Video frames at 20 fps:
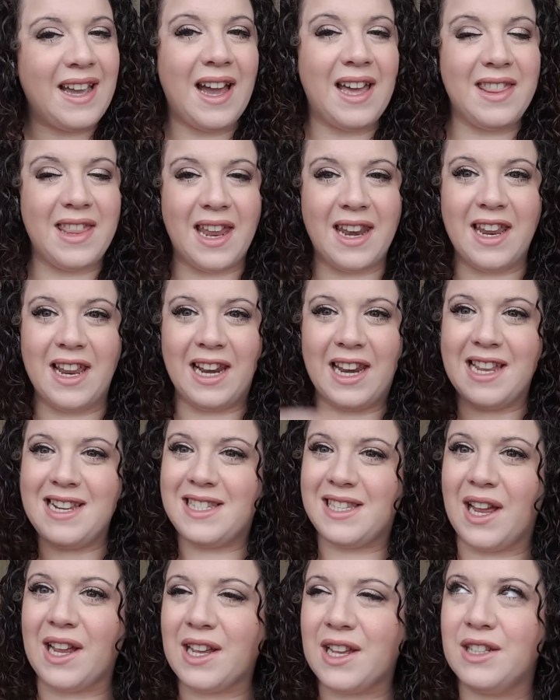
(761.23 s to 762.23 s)
And then at
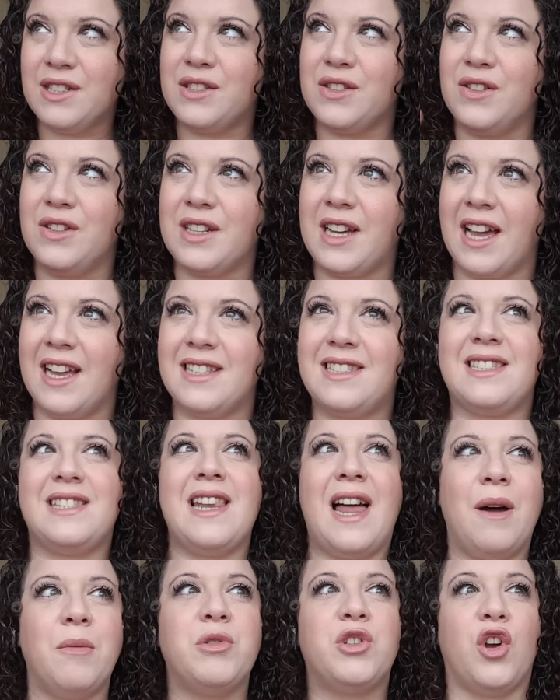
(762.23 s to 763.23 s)
least I can sort of get a
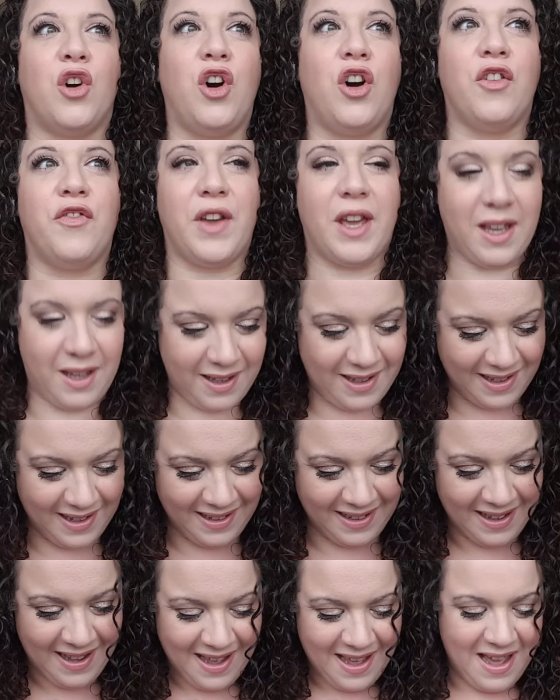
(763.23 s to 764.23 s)
snapshot of it.
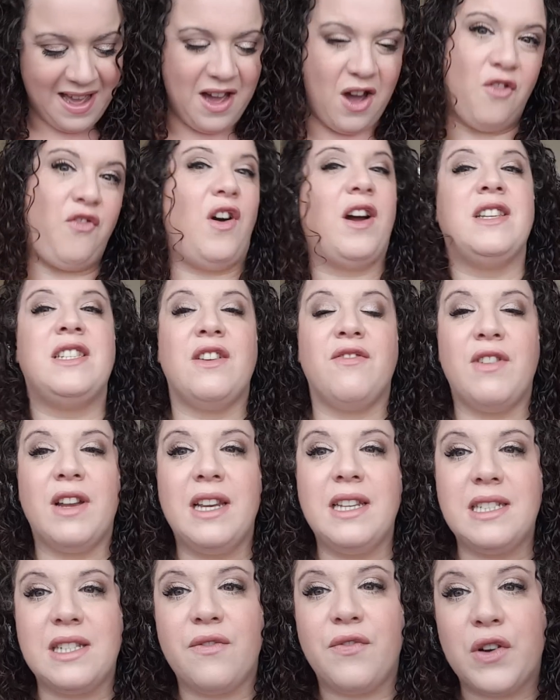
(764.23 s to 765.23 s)
I find it
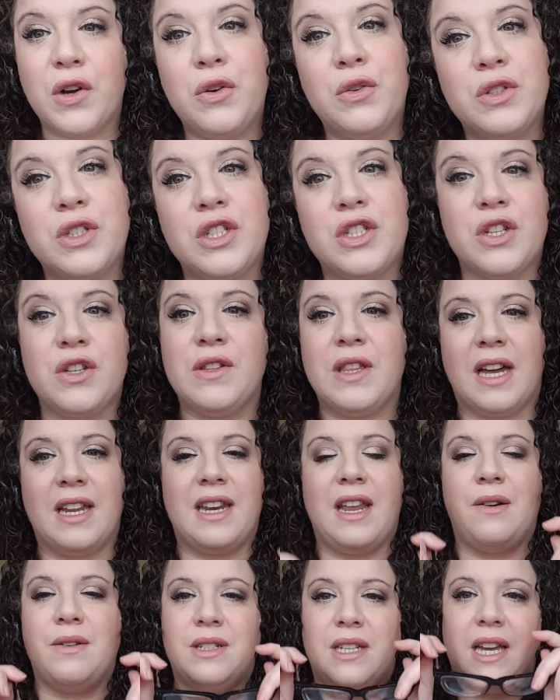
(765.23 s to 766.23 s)
really difficult to do that
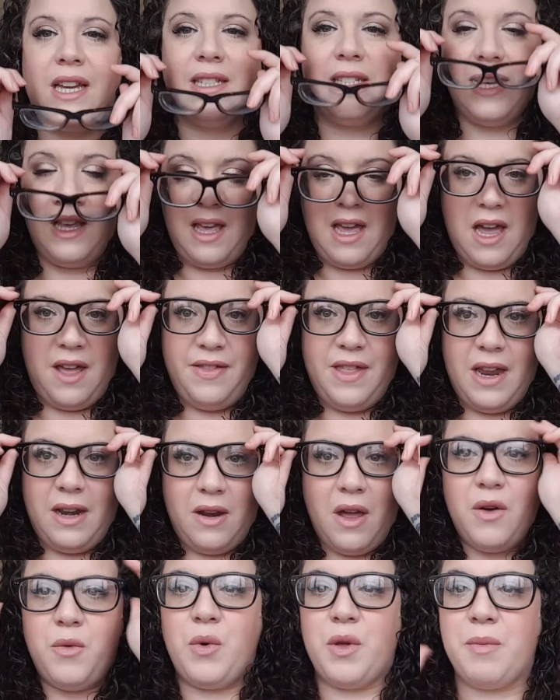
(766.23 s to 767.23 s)
nowadays. And
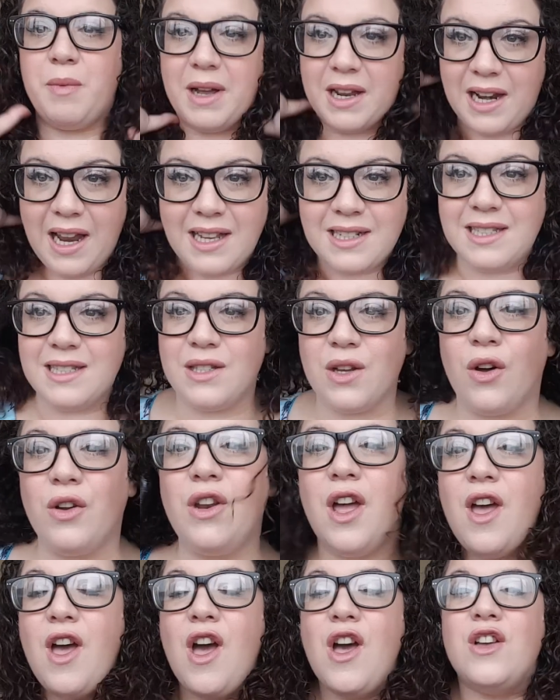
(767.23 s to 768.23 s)
then with my glasses
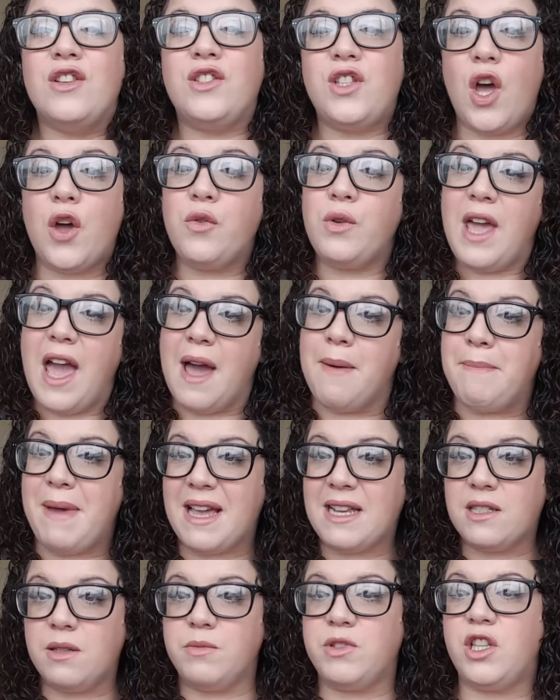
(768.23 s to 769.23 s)
on. So yeah,
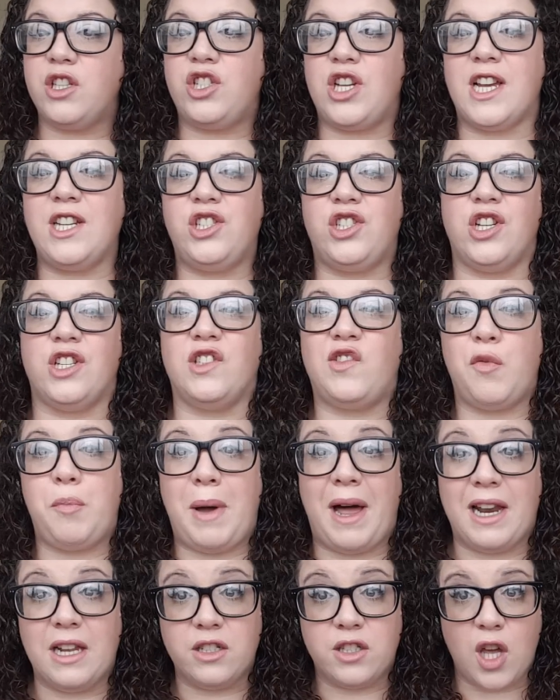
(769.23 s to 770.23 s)
make some suggestions for
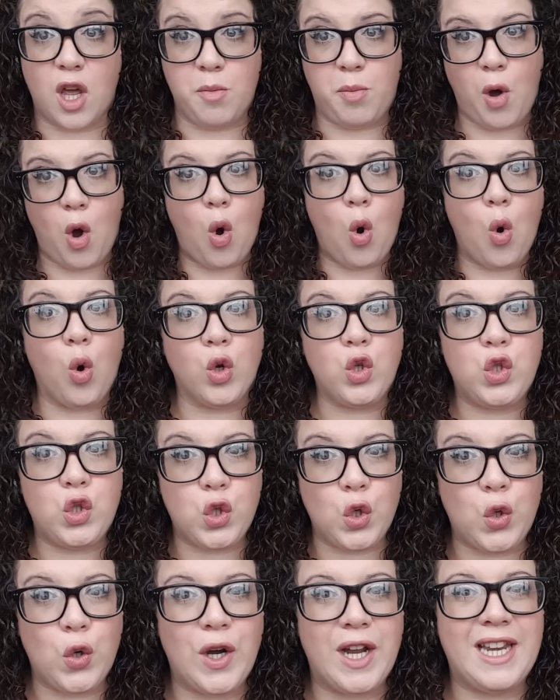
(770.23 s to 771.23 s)
Palettetober or
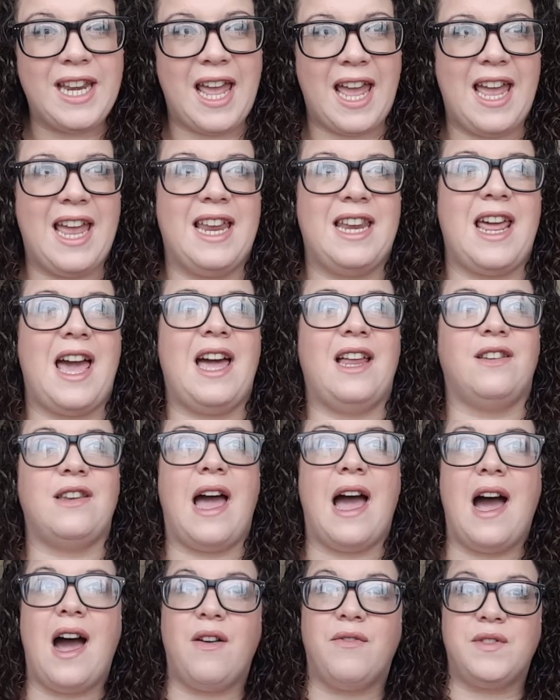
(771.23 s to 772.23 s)
join in
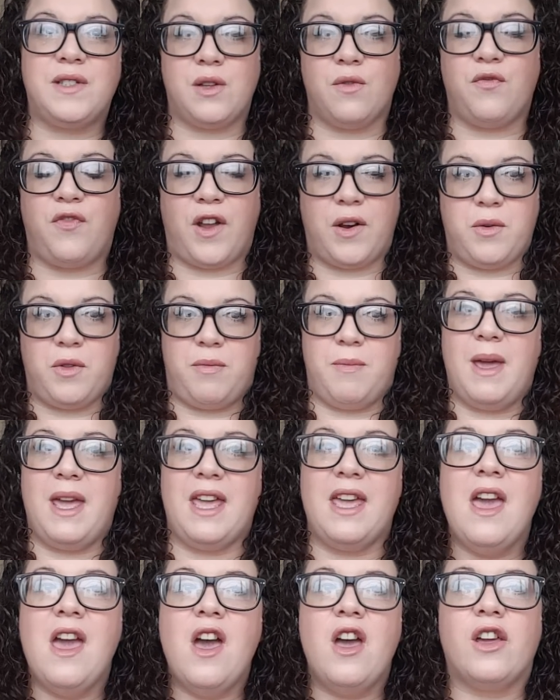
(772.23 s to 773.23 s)
and have some fun with
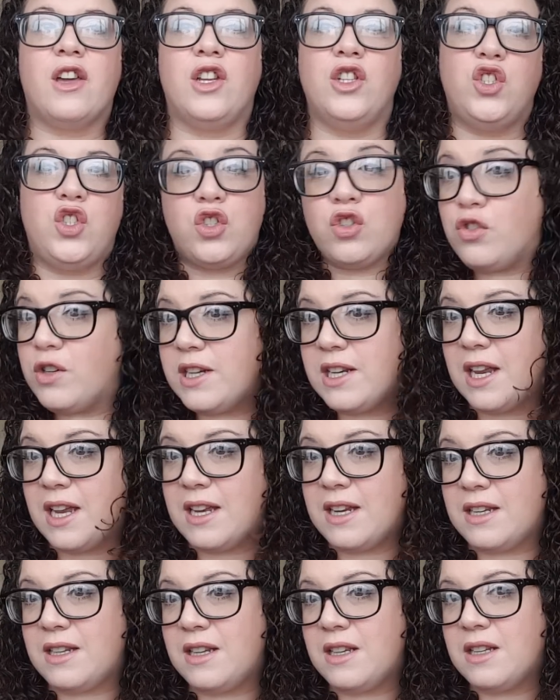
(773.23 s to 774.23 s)
me. You can join
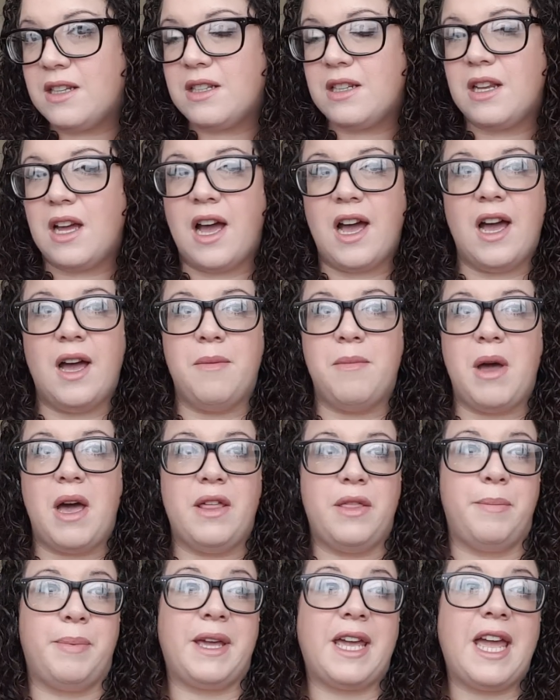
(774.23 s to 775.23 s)
in at
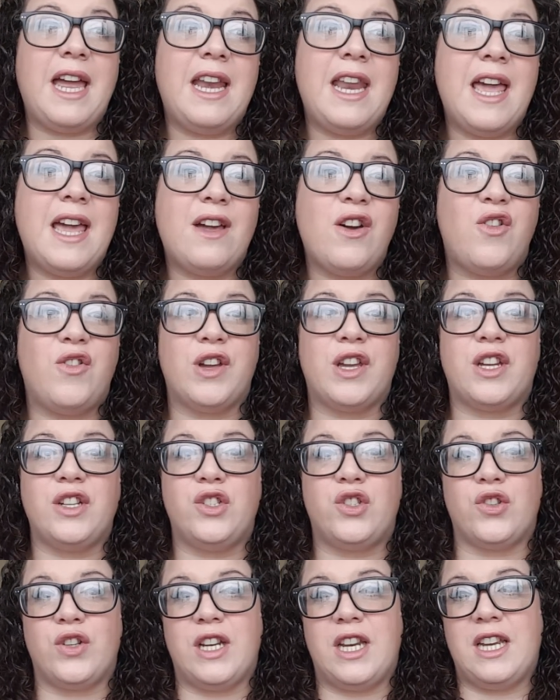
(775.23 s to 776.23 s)
the beginning or you
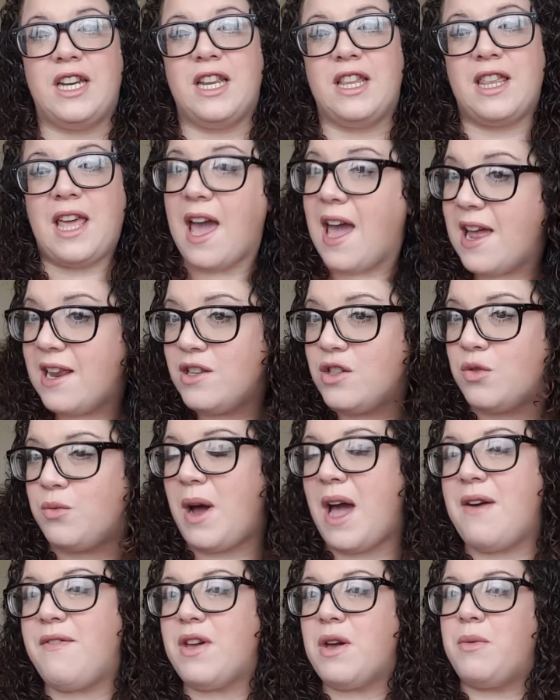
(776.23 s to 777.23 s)
can join in at the end or
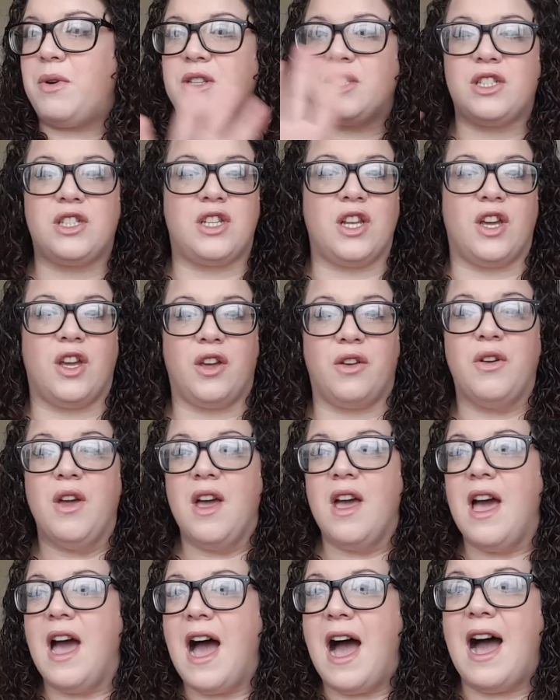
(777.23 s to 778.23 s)
whatever you want to do.
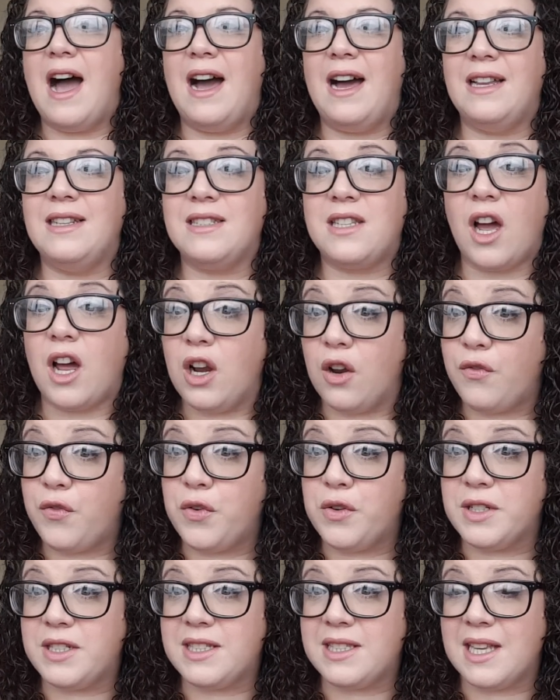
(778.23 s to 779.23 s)
And I look
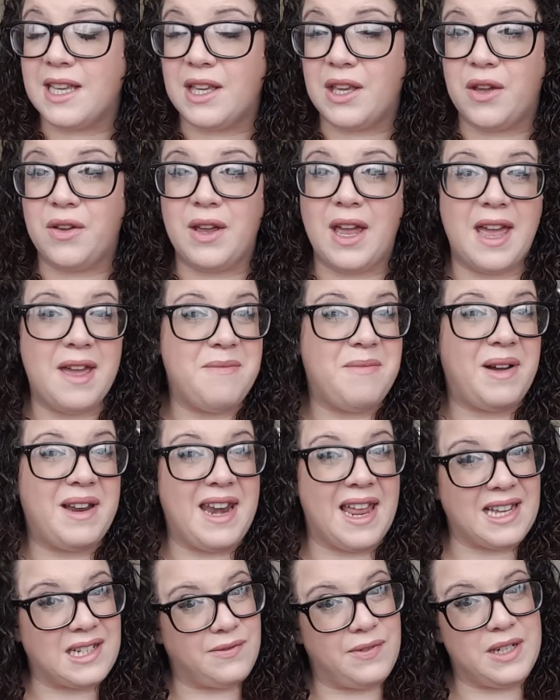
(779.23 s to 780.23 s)
forward to seeing you in my
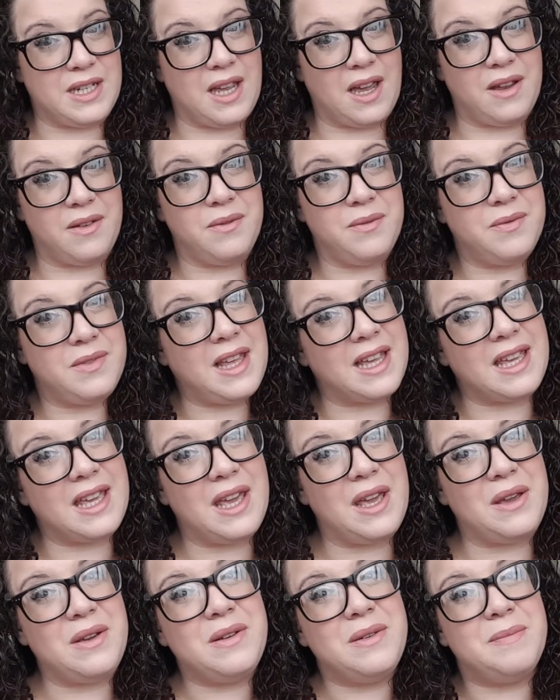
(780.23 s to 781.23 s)
next video.
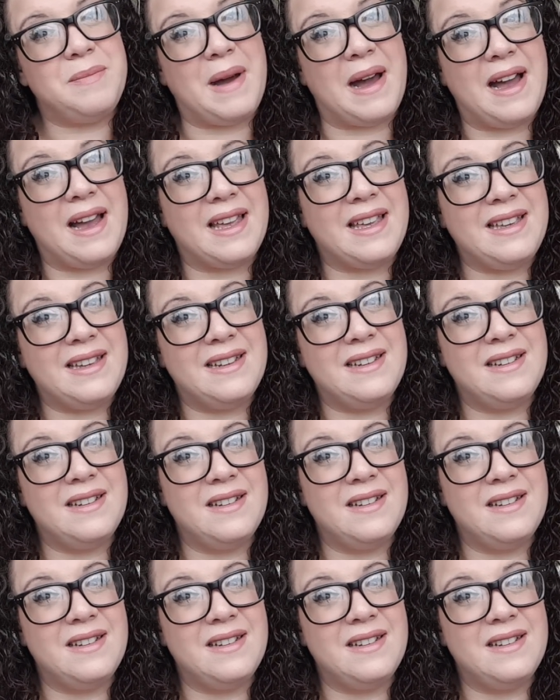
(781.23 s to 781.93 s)
Thank you. Bye.